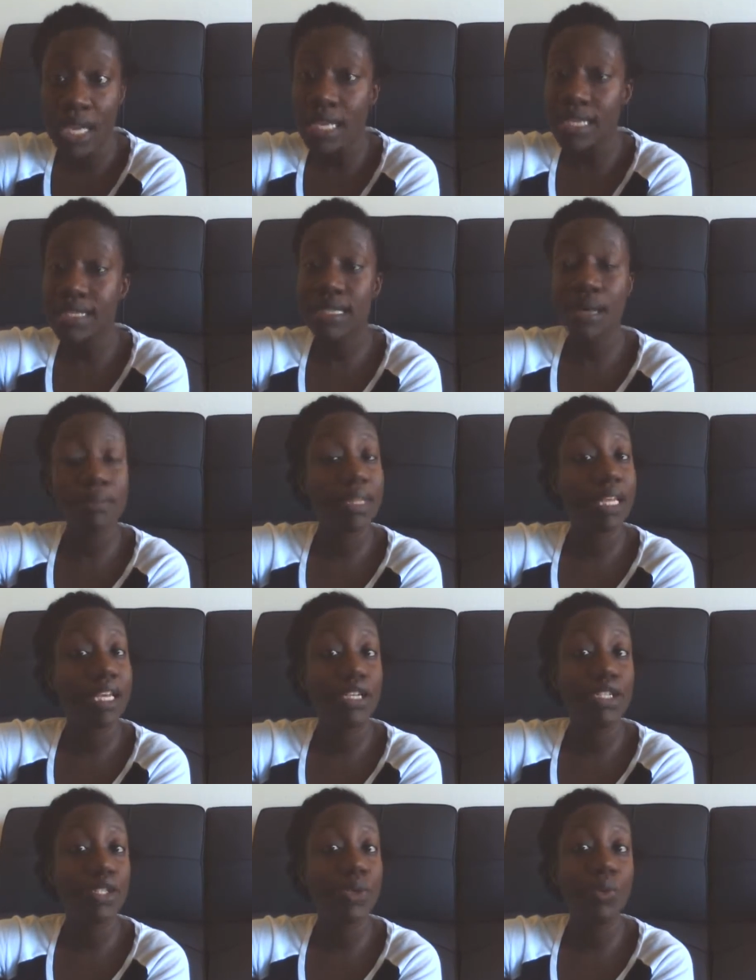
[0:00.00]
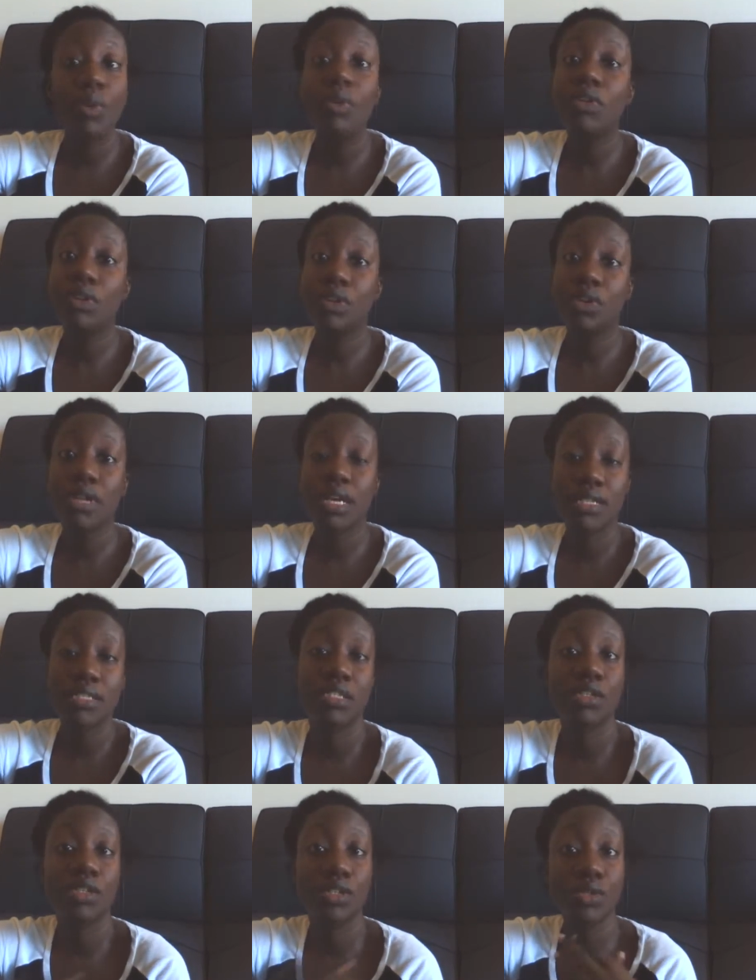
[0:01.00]
Some things you won't learn
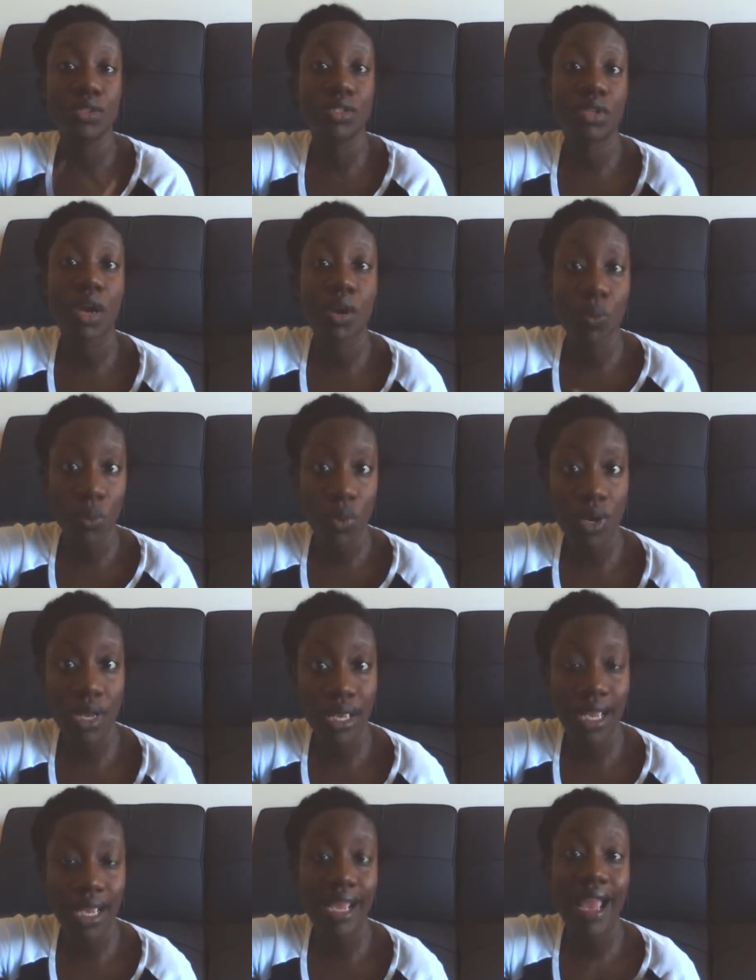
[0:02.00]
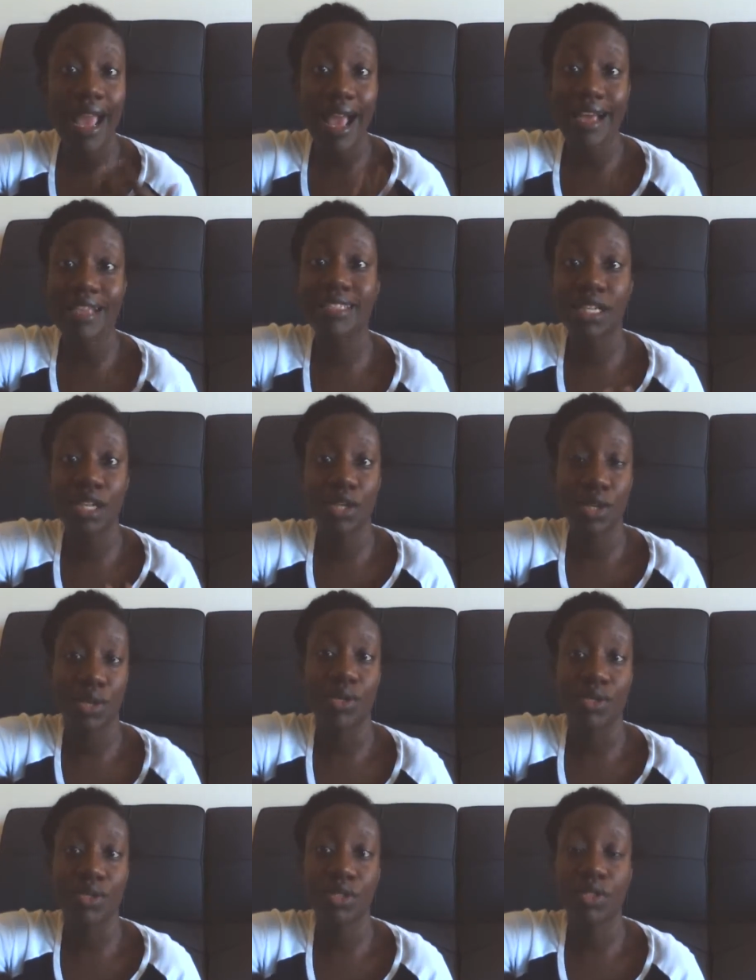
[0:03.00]
until you start working as a
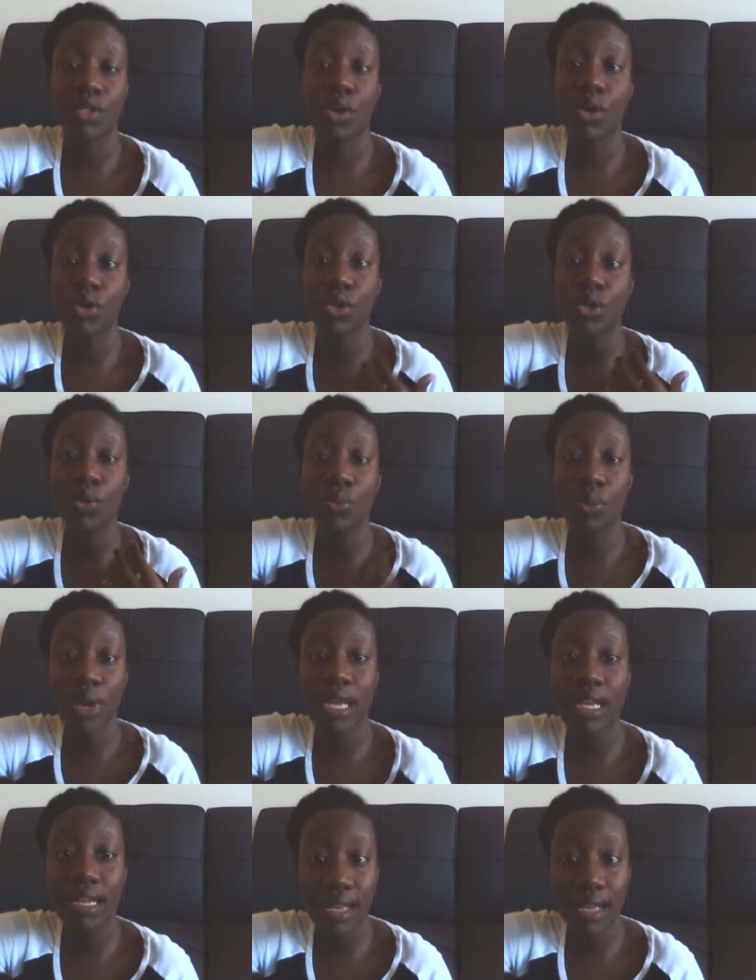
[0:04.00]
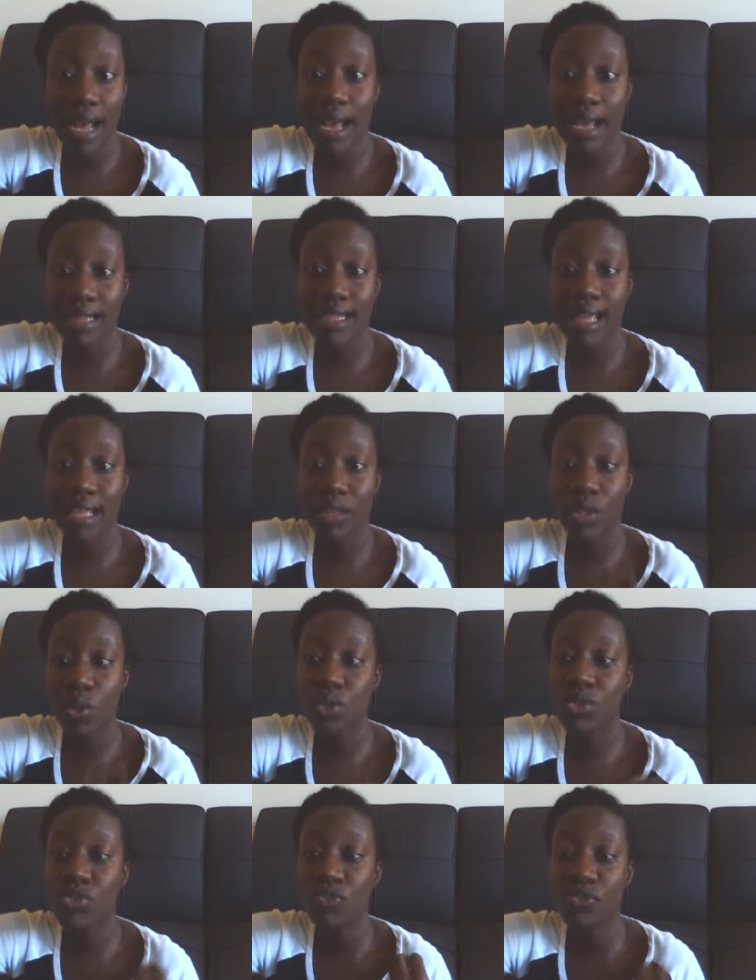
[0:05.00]
nurse. So you pray to God that
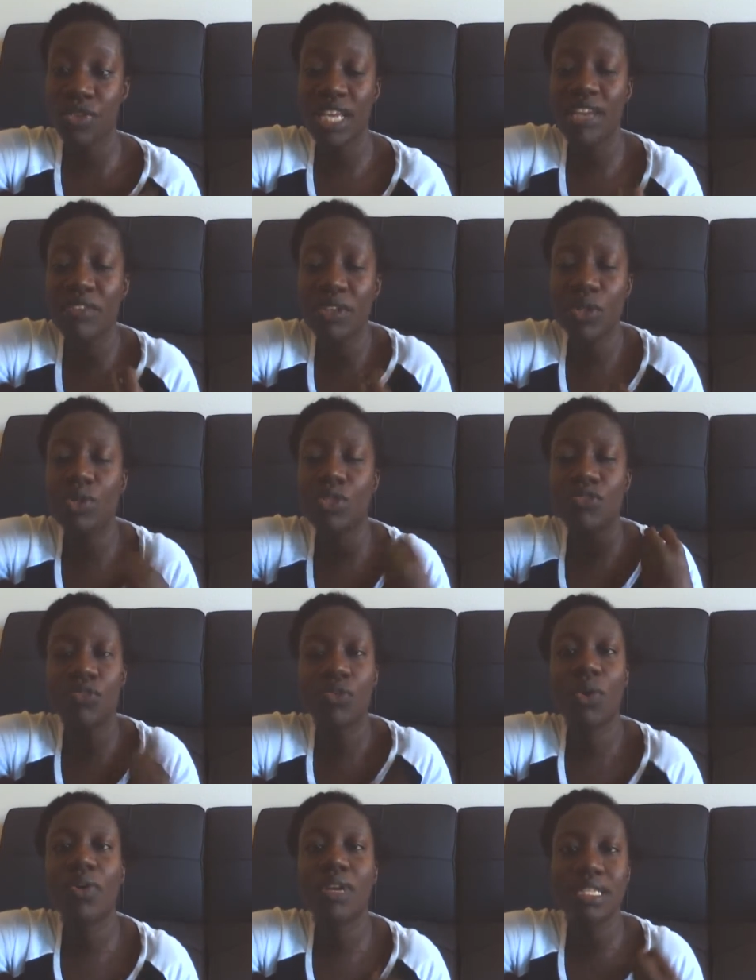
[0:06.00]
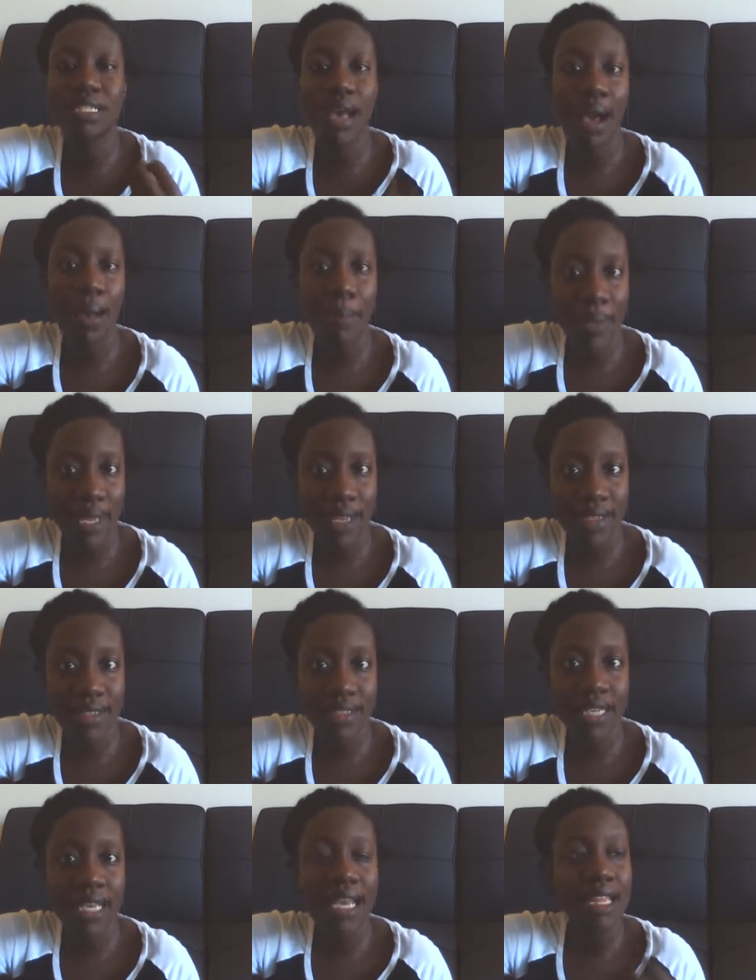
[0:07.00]
even those foreign
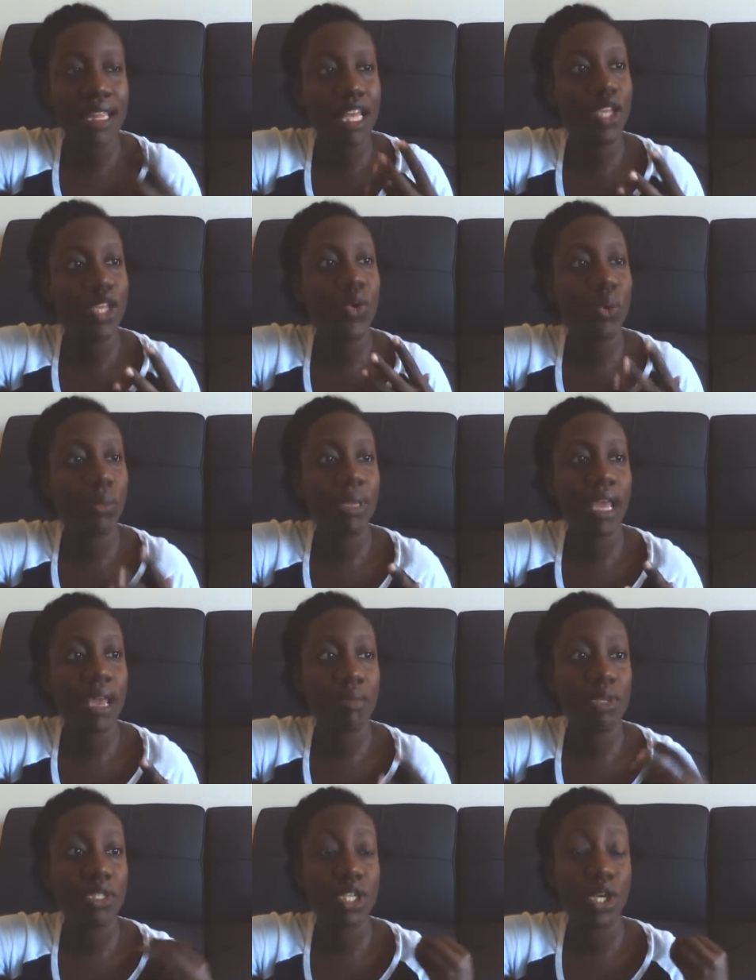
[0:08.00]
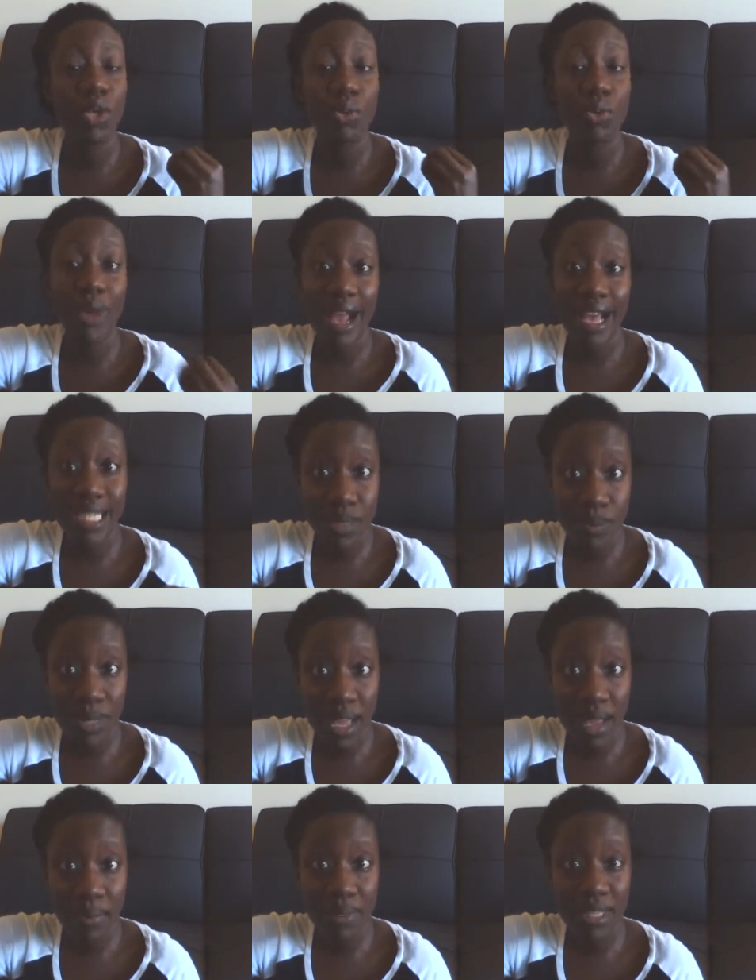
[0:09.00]
topics, that you'll be able to grasp
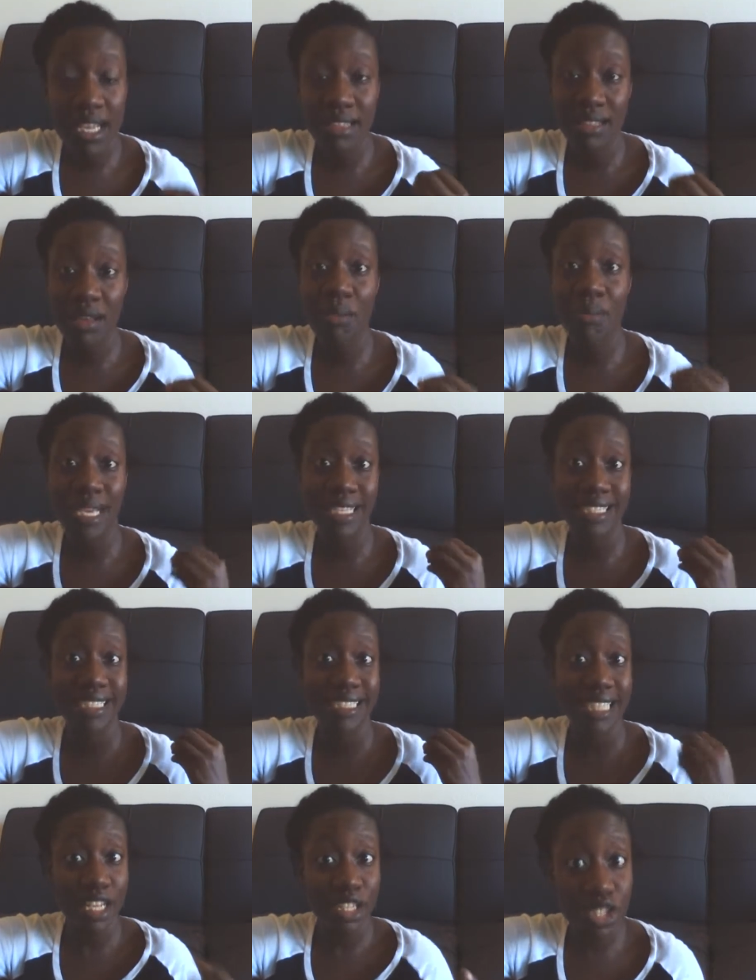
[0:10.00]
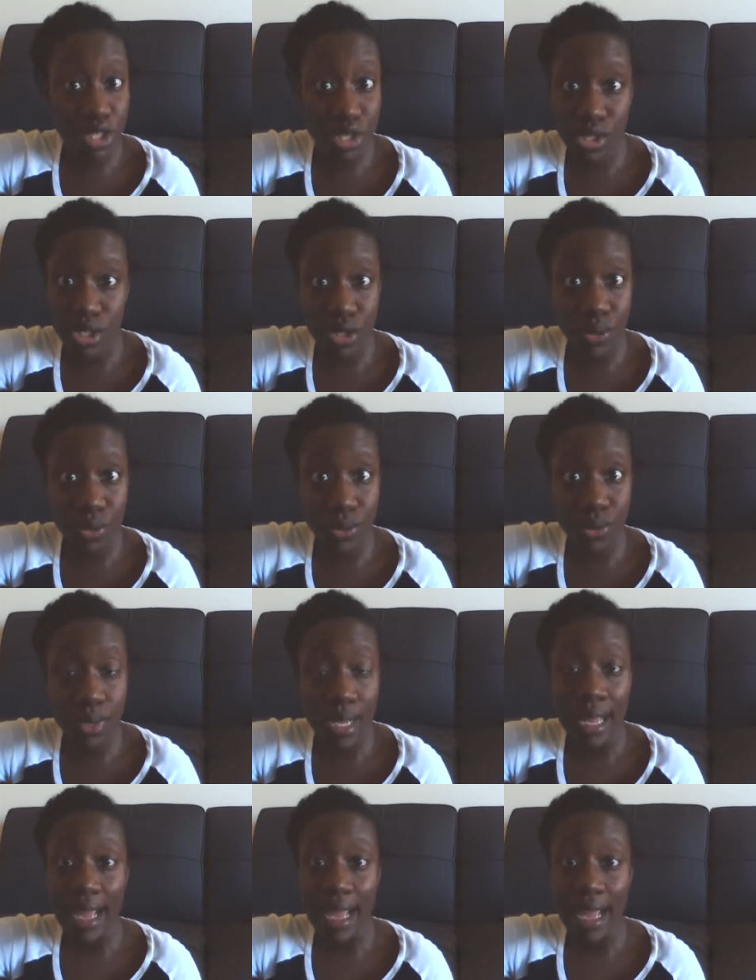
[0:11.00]
them, that they'll make sense to you,